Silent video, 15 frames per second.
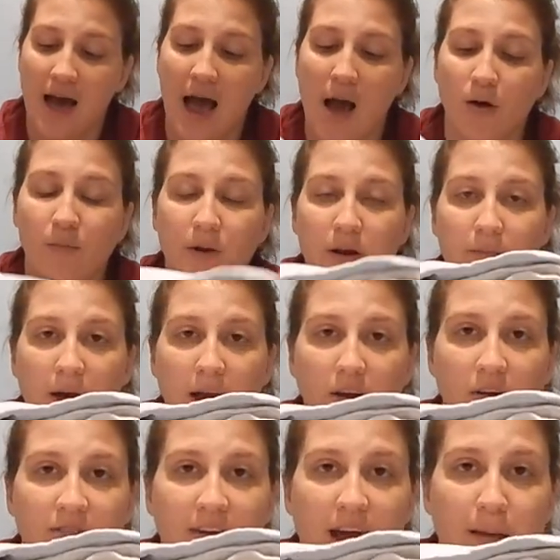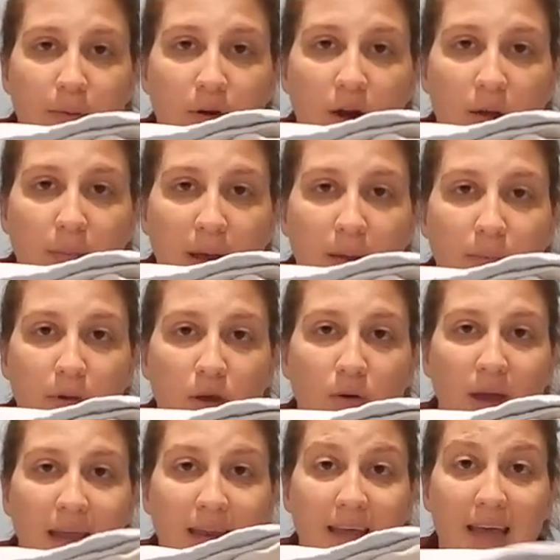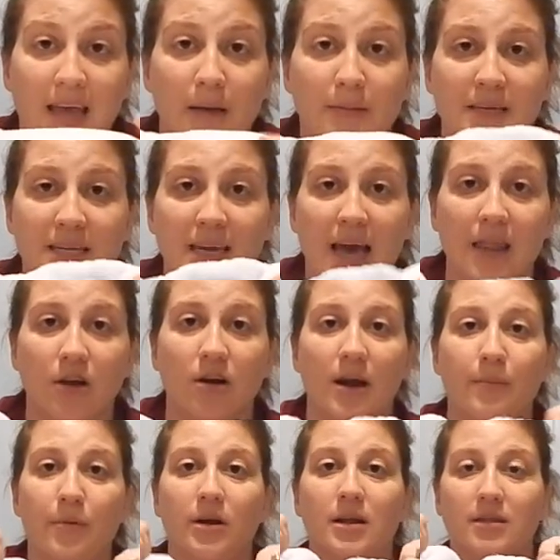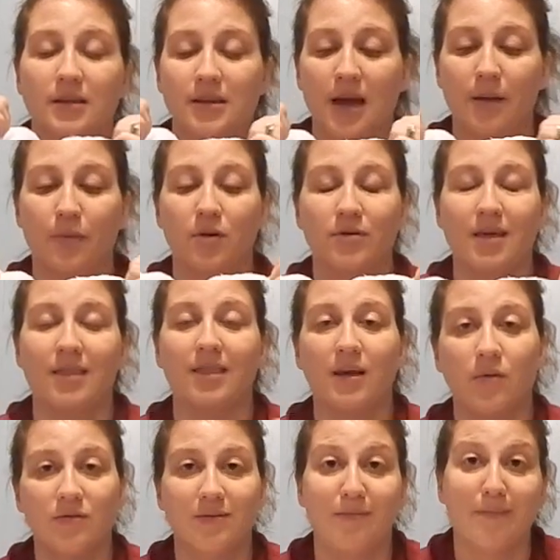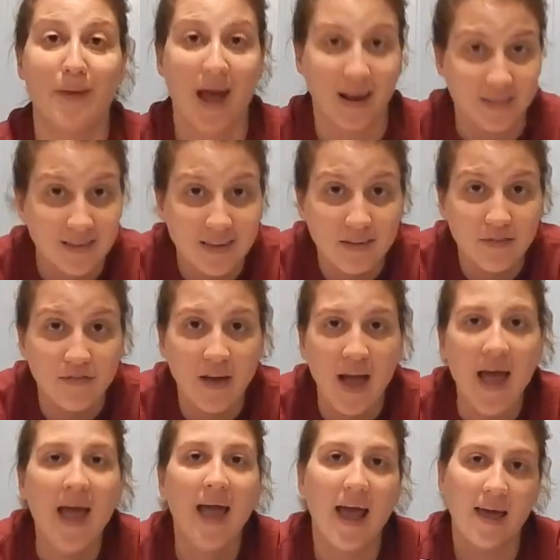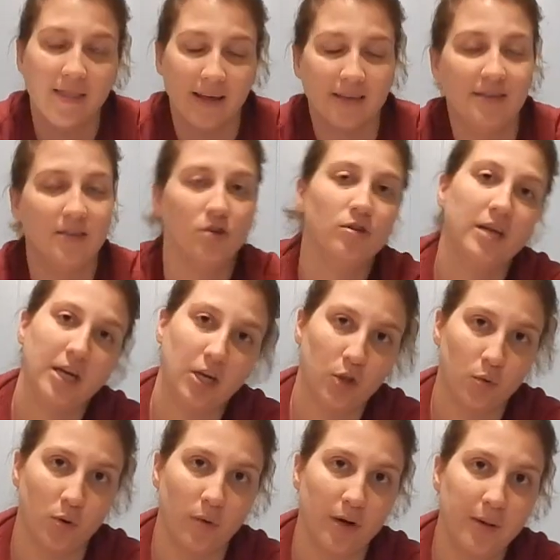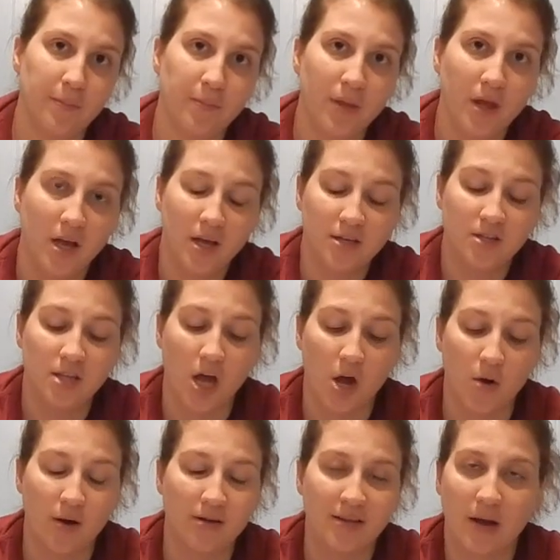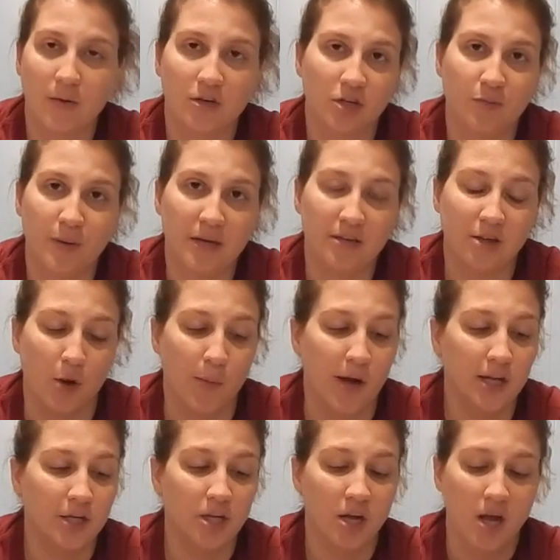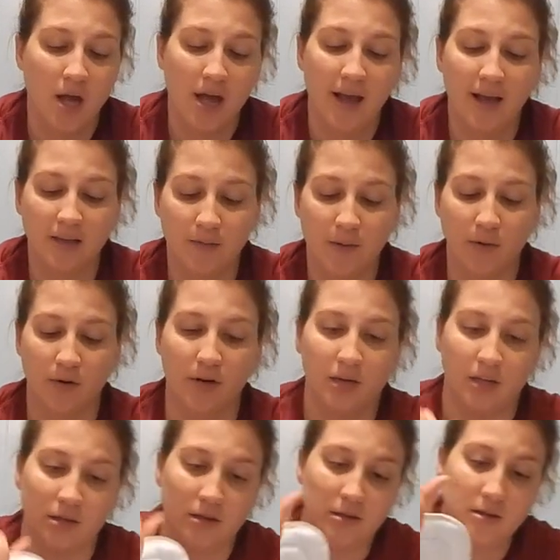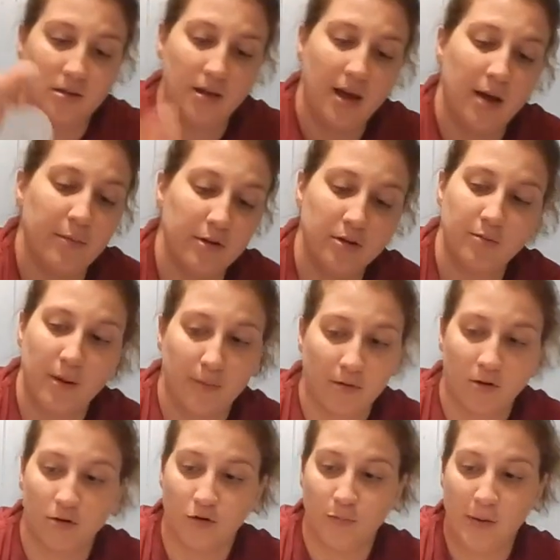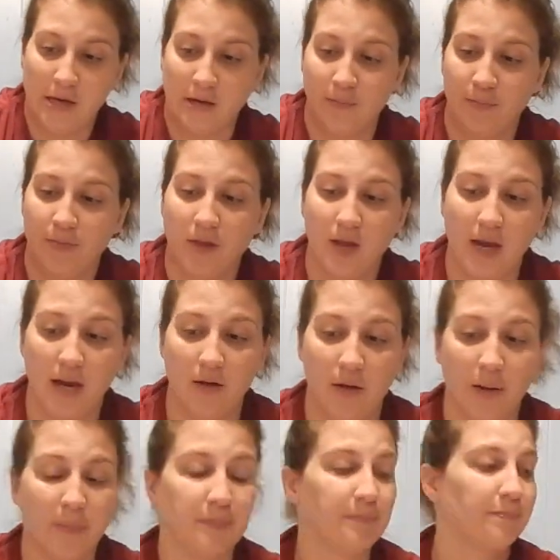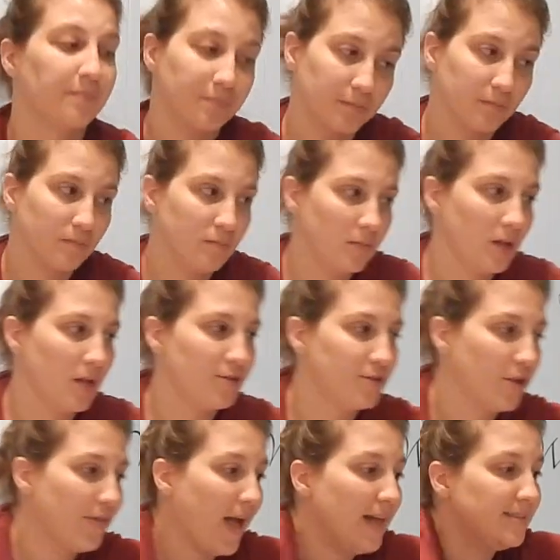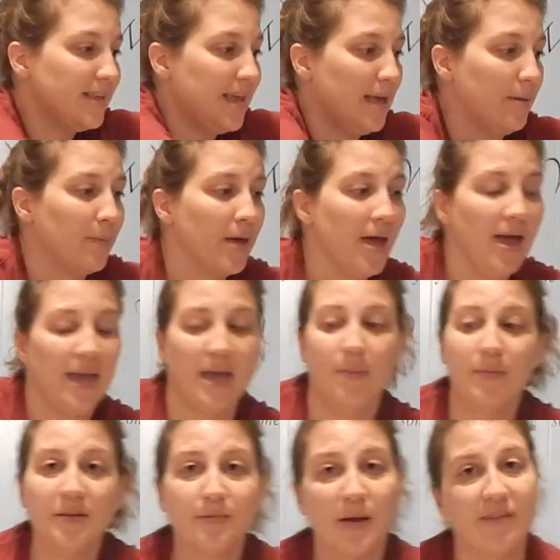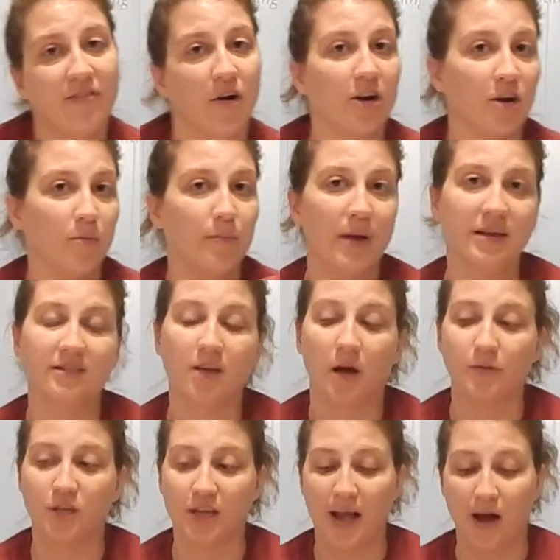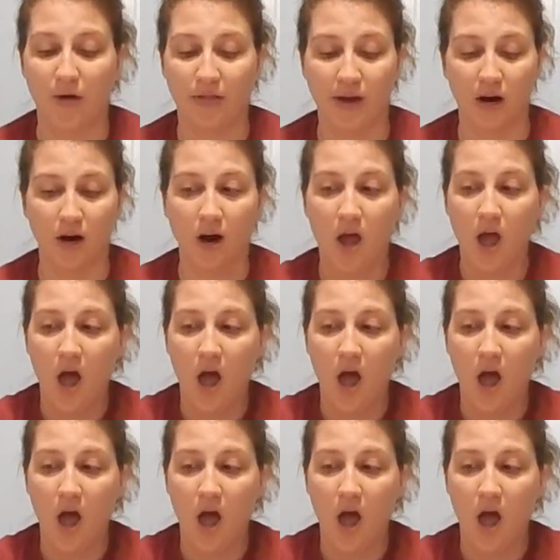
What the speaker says: I would put a microfiber, a bamboo, and a hemp together and put it in the diaper. That thing was massive, and they still leaked through it. So, because they would just pee so much. It's a bit ridiculous how much my girls pee. Anyway, so that's hemp. Hemp is by far your best option out there.